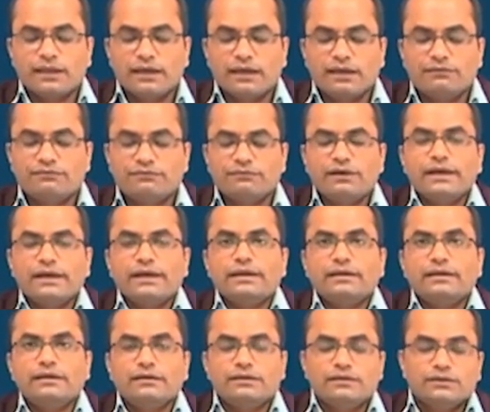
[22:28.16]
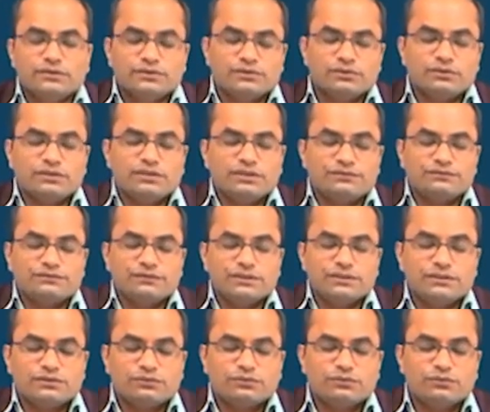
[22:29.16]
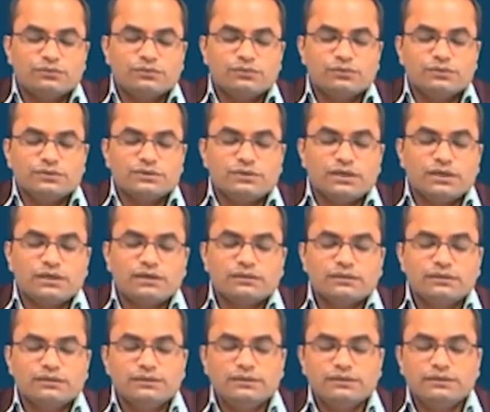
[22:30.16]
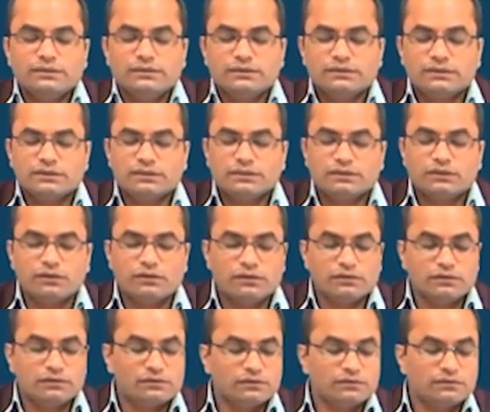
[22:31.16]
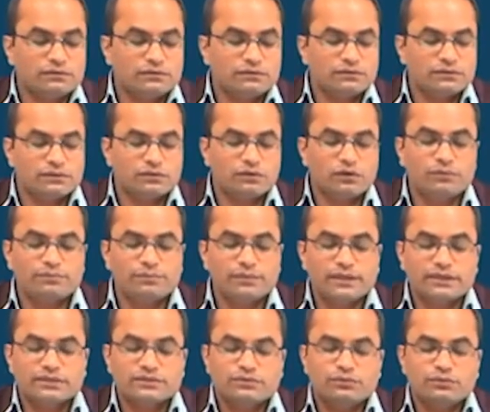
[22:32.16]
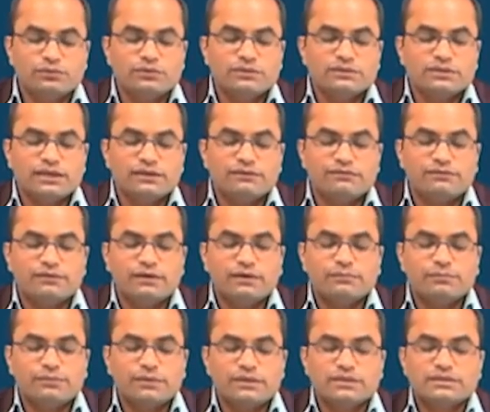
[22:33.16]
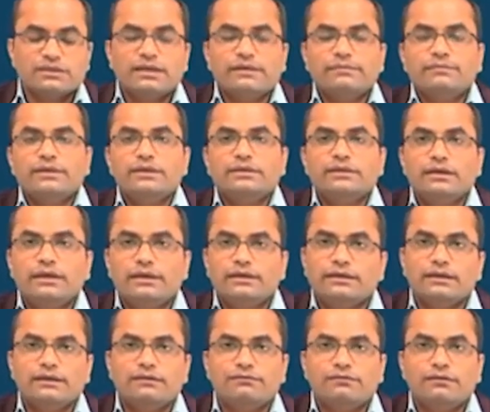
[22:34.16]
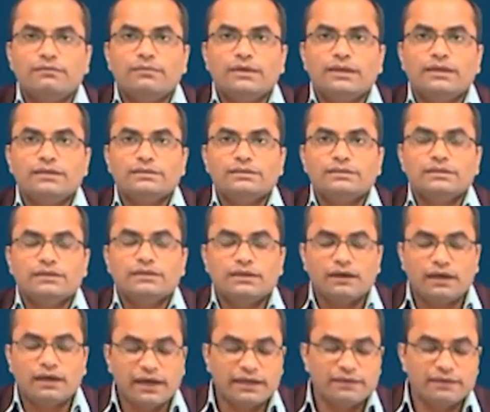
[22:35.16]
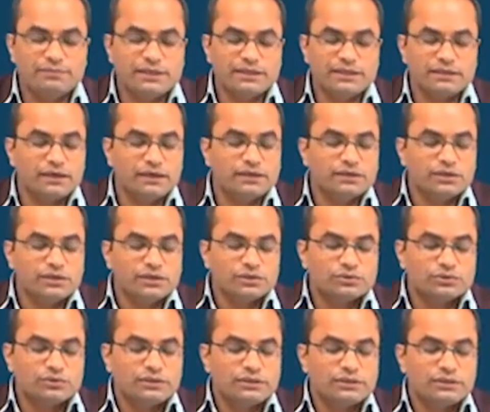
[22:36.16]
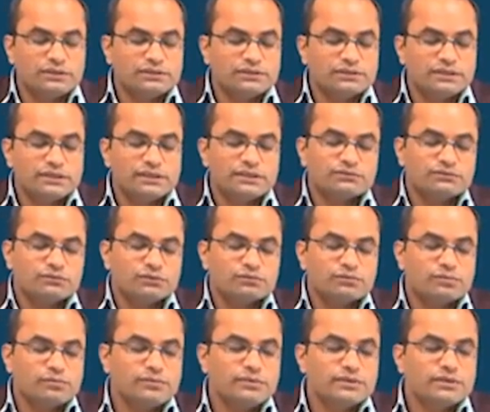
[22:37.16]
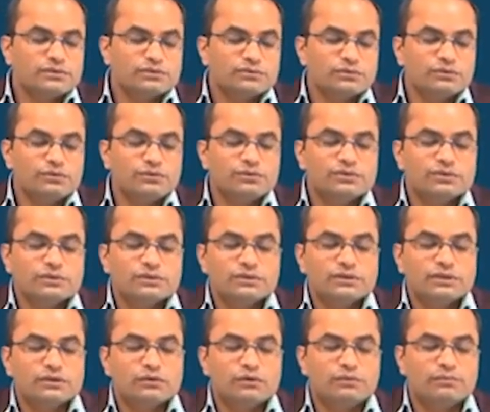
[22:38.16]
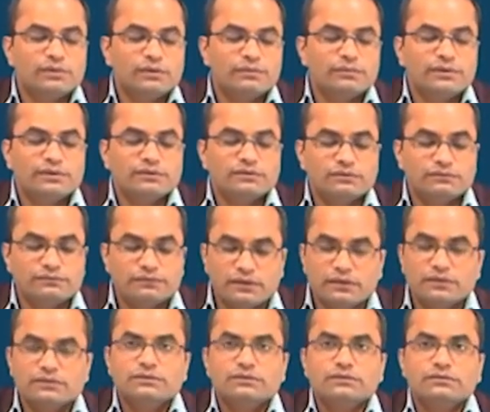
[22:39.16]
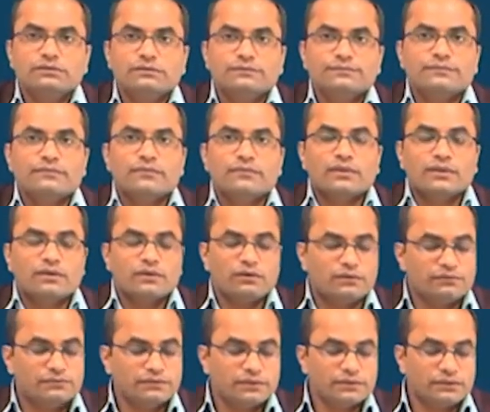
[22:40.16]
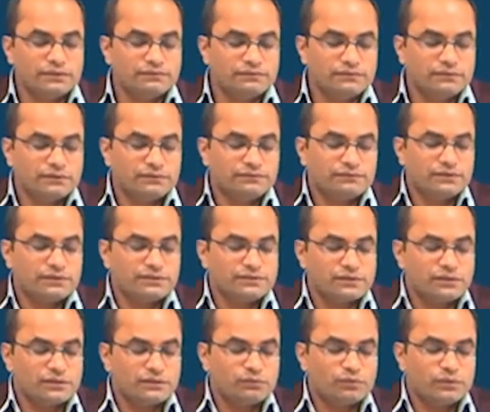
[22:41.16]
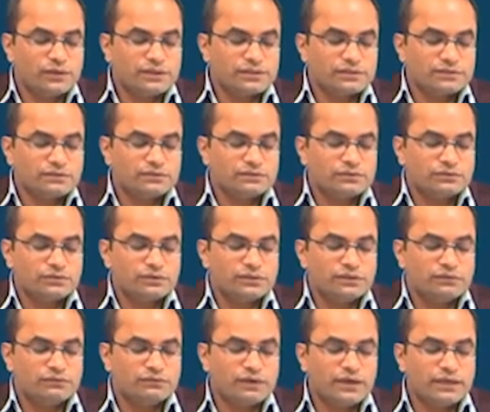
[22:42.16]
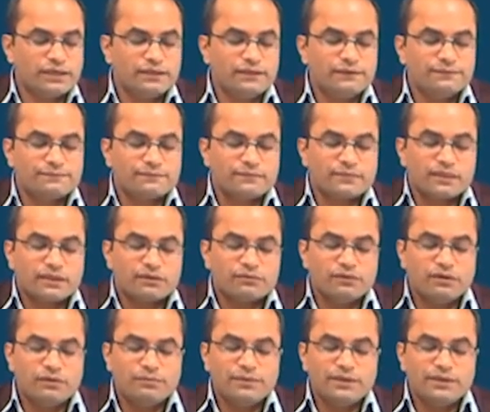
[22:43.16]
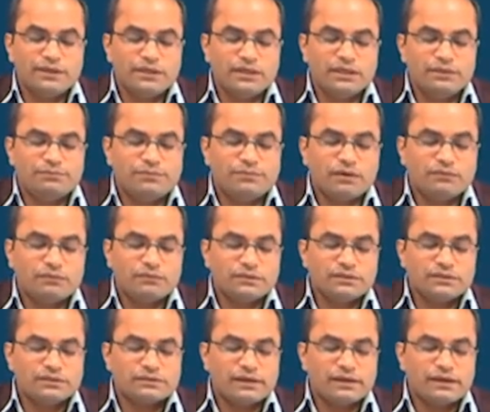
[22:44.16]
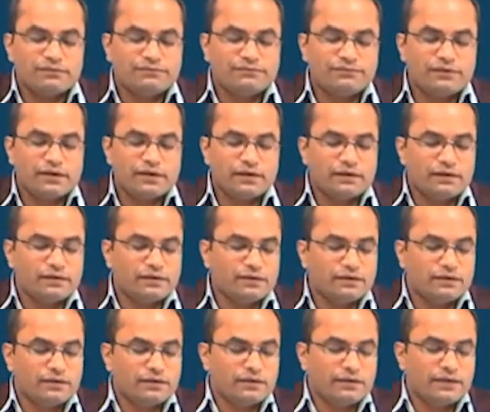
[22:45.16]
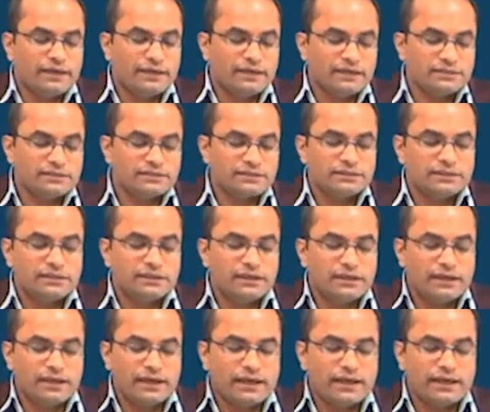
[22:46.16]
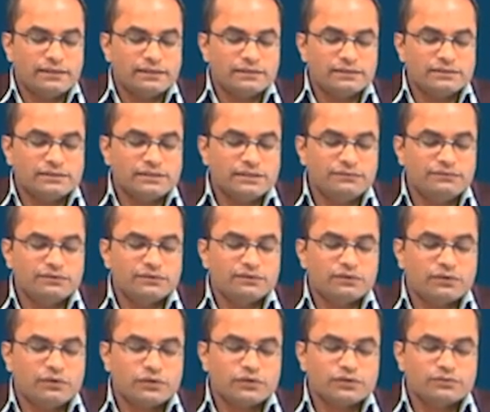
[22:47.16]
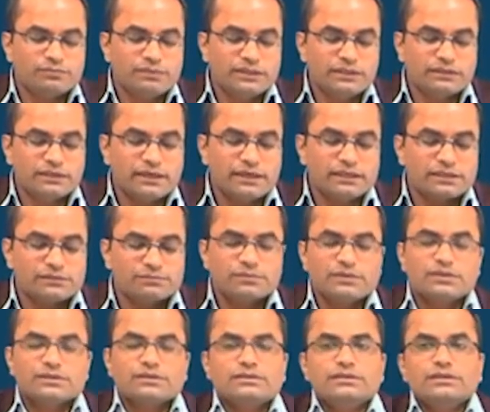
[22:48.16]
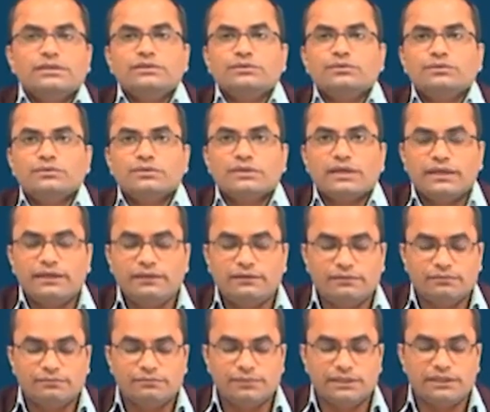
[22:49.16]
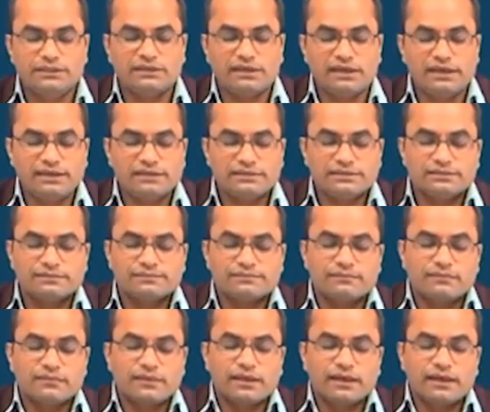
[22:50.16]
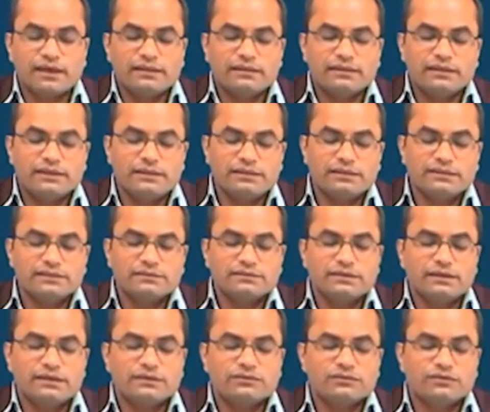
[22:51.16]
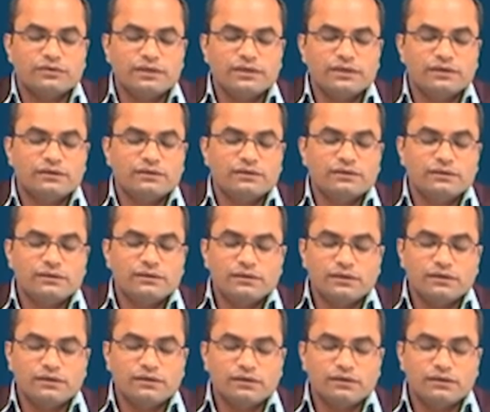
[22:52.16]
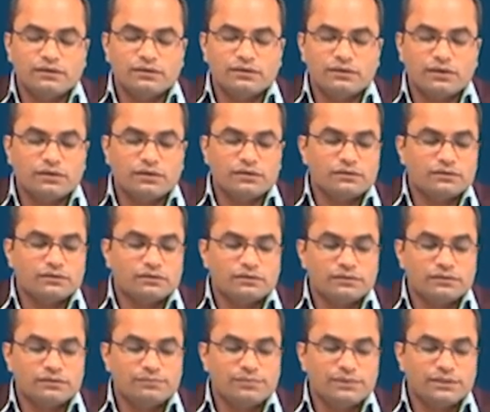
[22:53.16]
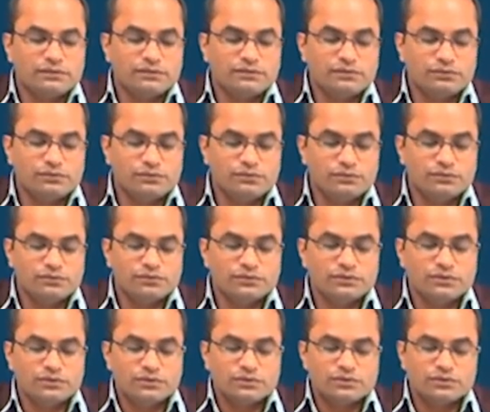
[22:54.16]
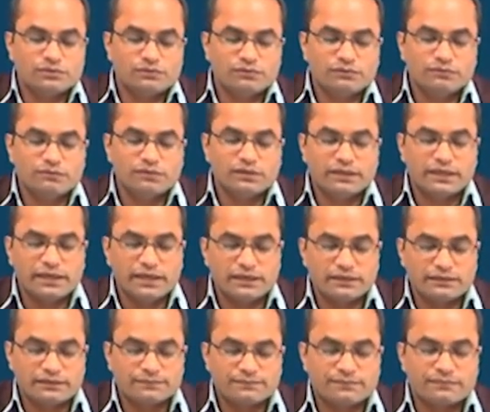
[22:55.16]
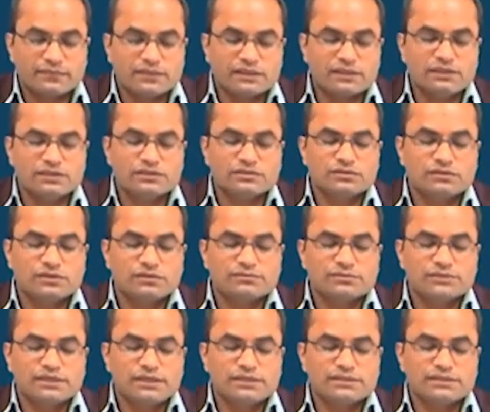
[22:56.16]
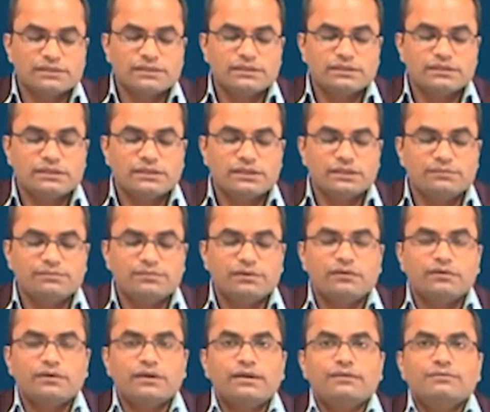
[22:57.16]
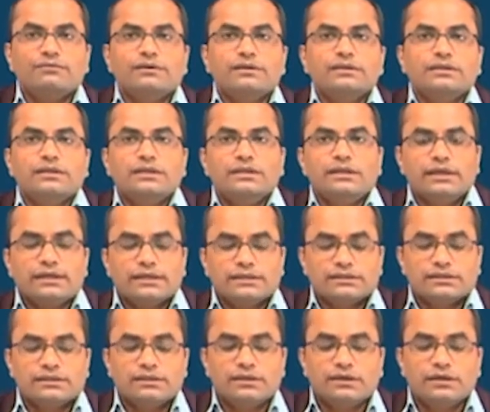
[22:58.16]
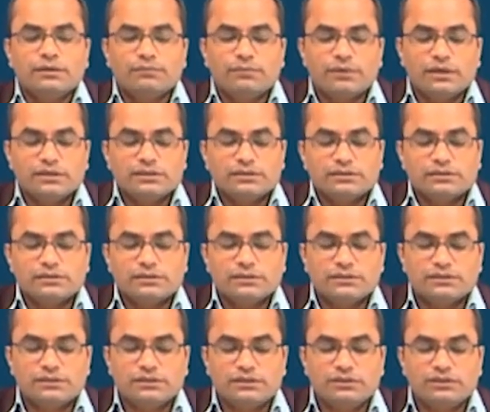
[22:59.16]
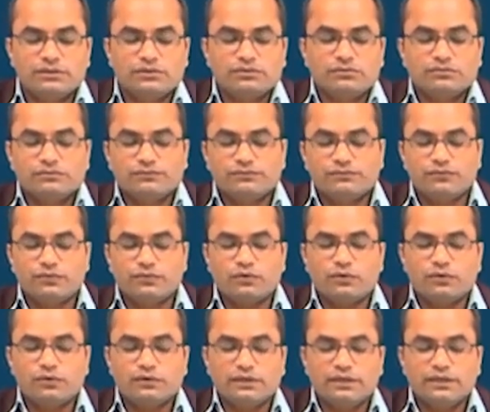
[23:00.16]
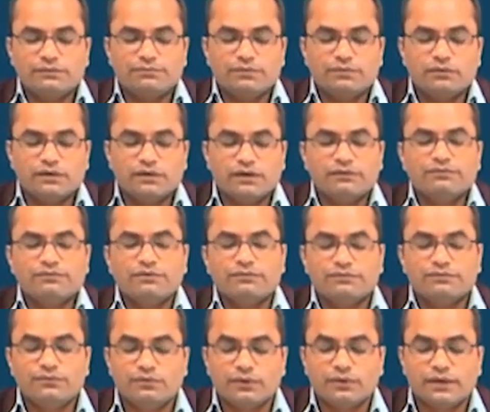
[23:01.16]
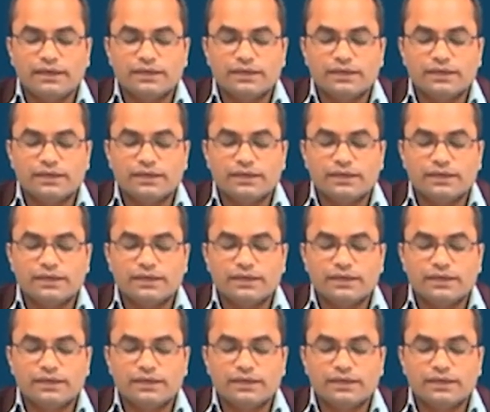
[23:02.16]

alpha n. So, these first two roots are the uh, the complex roots alpha plus i beta and alpha minus i beta. So, in this case what will be the solution the complementary function of the given differential equation. So, here y will be e power this alpha x and the C 1 cos beta x plus C 2 sin beta x and then these are the real uh, non repeated roots. So, we will get these terms as C 3 power alpha 3 x plus the C 4 e power alpha 4